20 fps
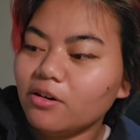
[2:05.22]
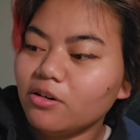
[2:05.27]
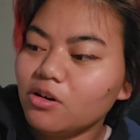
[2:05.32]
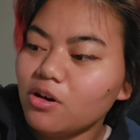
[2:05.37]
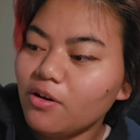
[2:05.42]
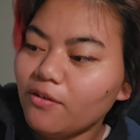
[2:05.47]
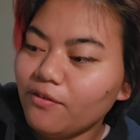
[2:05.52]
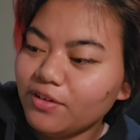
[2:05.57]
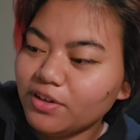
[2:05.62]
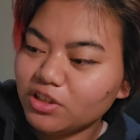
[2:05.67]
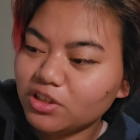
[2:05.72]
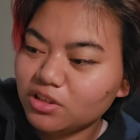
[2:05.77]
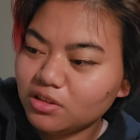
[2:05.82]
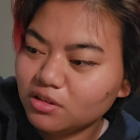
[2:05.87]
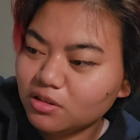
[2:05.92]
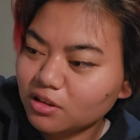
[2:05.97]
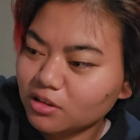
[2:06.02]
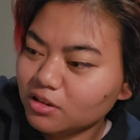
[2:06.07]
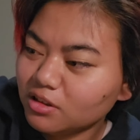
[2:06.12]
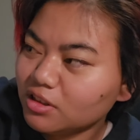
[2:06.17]
don't know if it,
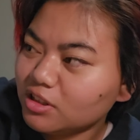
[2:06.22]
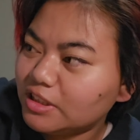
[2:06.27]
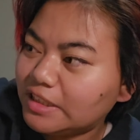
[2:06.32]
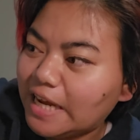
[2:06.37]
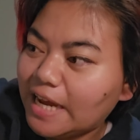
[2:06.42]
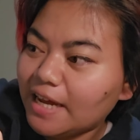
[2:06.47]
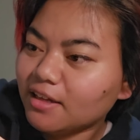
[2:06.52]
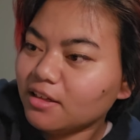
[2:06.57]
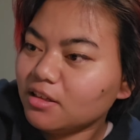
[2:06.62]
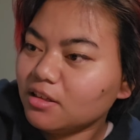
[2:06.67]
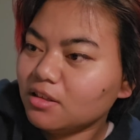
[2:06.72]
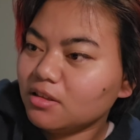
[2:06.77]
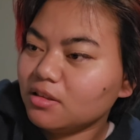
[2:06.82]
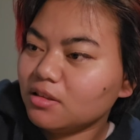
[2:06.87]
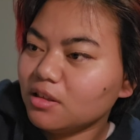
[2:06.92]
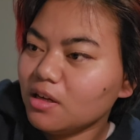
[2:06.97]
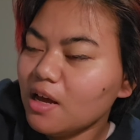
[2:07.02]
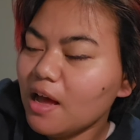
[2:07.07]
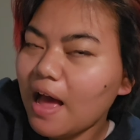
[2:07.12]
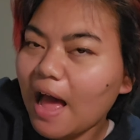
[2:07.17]
does it shed?
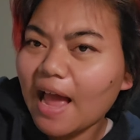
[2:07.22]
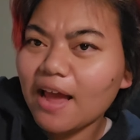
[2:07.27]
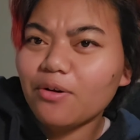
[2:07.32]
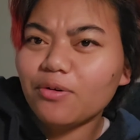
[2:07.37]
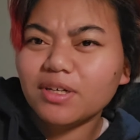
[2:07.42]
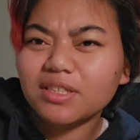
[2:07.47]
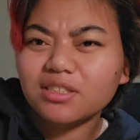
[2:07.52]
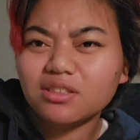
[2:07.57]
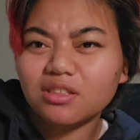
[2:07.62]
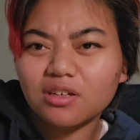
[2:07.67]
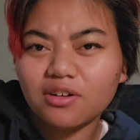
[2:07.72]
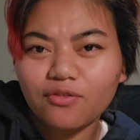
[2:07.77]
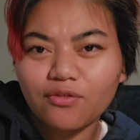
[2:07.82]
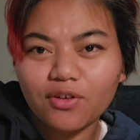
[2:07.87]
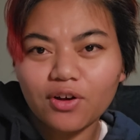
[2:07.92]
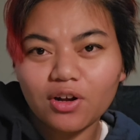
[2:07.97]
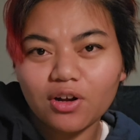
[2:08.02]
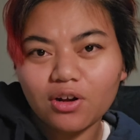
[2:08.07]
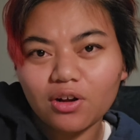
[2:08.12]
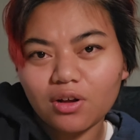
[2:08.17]
I always look
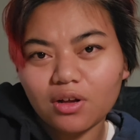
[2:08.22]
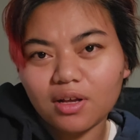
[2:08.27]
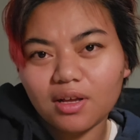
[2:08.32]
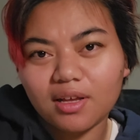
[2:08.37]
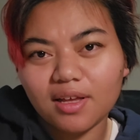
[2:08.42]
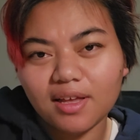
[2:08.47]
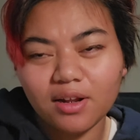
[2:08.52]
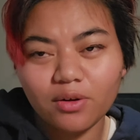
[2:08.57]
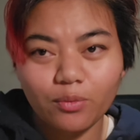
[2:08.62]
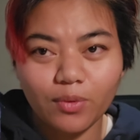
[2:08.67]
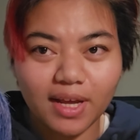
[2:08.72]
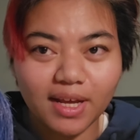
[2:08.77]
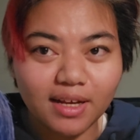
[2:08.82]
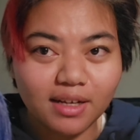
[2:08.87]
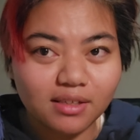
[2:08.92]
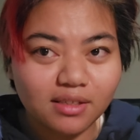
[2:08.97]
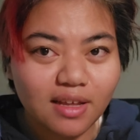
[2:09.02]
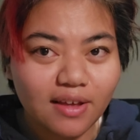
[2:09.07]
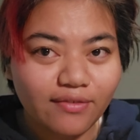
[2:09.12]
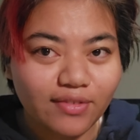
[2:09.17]
for, in
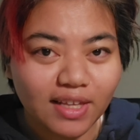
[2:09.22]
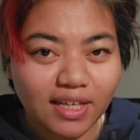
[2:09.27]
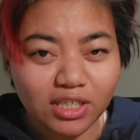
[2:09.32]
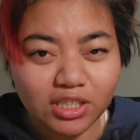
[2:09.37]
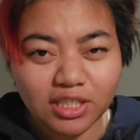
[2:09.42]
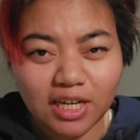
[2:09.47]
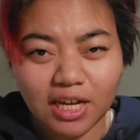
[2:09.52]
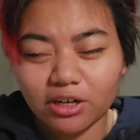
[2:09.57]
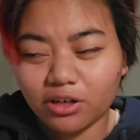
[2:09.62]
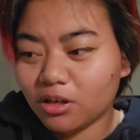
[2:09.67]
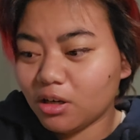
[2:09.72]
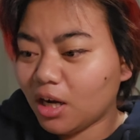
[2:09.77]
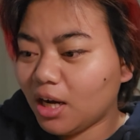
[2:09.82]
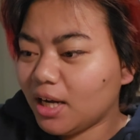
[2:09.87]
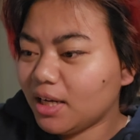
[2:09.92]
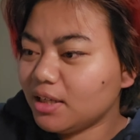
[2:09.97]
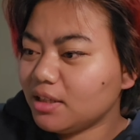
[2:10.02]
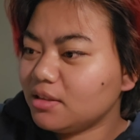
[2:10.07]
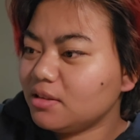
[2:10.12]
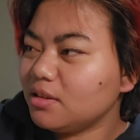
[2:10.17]
wigs, if they shed or
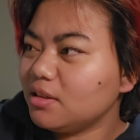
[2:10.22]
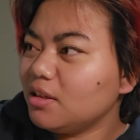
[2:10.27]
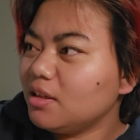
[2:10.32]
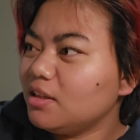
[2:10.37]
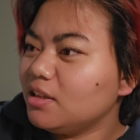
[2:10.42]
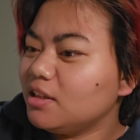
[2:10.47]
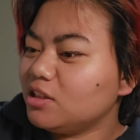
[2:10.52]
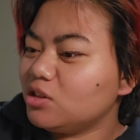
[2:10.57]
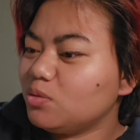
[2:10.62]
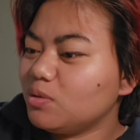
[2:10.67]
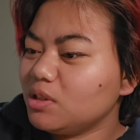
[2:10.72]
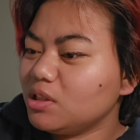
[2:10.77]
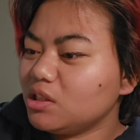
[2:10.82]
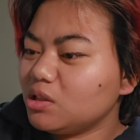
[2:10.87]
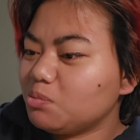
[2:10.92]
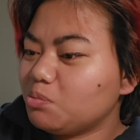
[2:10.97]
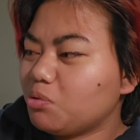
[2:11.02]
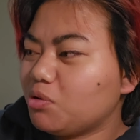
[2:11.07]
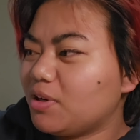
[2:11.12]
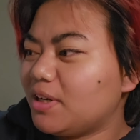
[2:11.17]
not. This
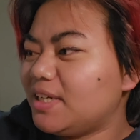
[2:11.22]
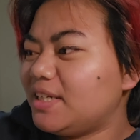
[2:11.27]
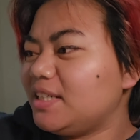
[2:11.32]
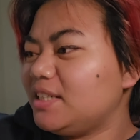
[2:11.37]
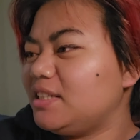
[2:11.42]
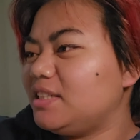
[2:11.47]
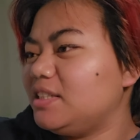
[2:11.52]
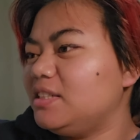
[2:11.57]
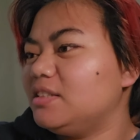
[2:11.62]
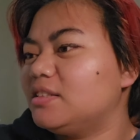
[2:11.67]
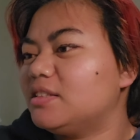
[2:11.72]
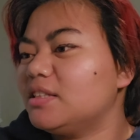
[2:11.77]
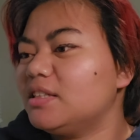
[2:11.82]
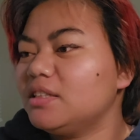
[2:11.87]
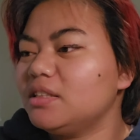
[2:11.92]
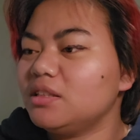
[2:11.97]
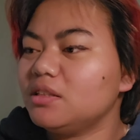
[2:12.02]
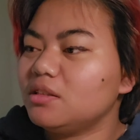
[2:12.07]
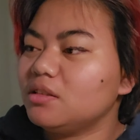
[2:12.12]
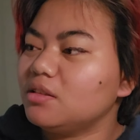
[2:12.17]
one's pretty
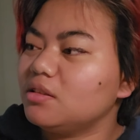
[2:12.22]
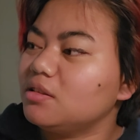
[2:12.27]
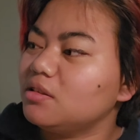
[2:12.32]
decent.